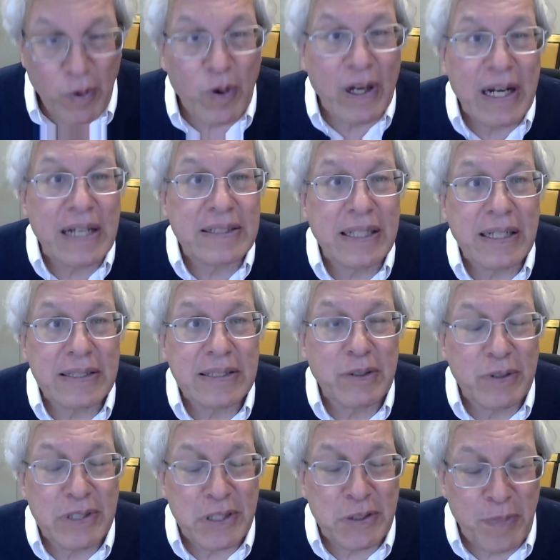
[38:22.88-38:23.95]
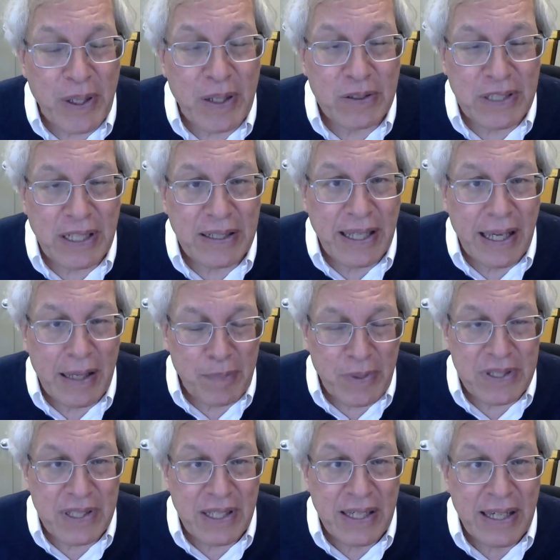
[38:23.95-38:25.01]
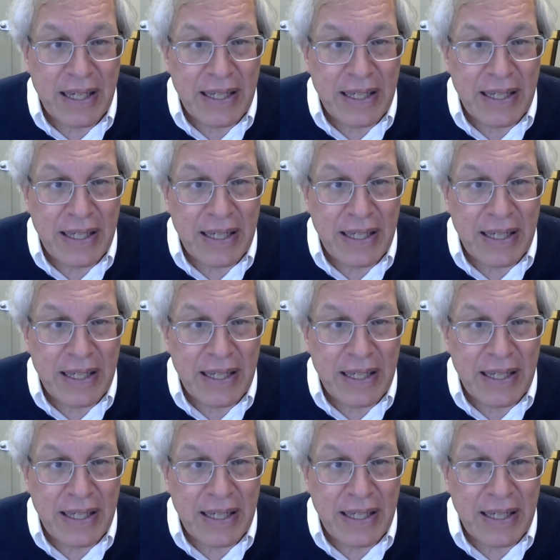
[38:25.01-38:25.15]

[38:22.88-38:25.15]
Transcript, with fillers: were organizing a series of speakers on campus.